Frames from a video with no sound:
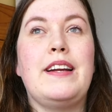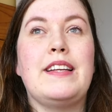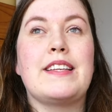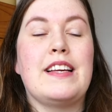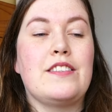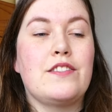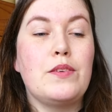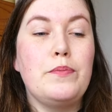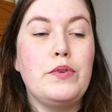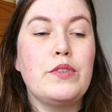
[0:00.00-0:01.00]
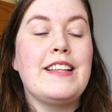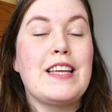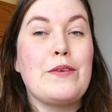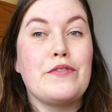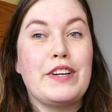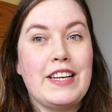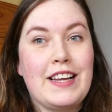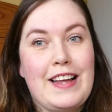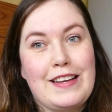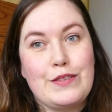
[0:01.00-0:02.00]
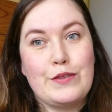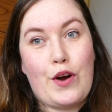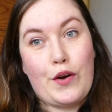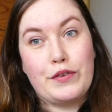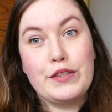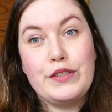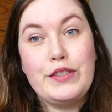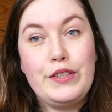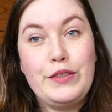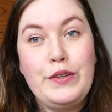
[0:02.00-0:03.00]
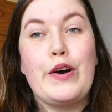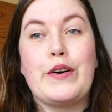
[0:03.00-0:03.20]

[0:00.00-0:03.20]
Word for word: And I did get some books that I'm really glad to offer to you